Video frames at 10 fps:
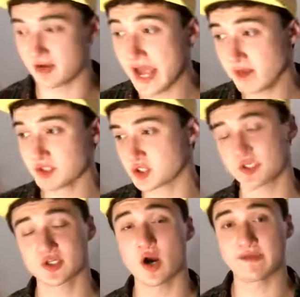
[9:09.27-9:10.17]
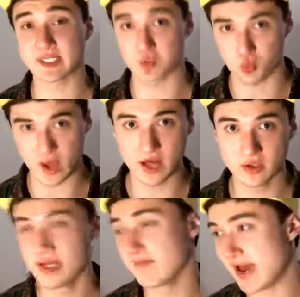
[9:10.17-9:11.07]
And with the Choice Scarf as
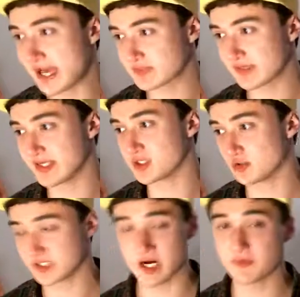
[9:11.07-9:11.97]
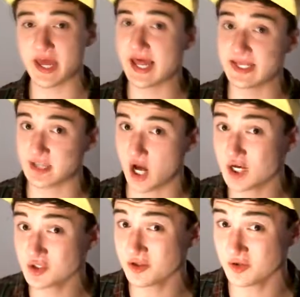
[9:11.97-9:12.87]
well, max speed, Jolteon with that has
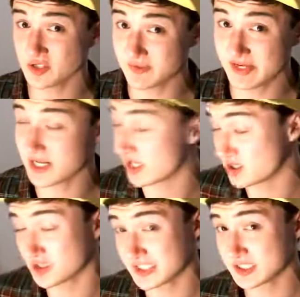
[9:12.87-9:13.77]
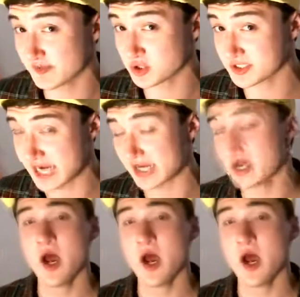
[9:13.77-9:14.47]
130 speed and 110 special attack.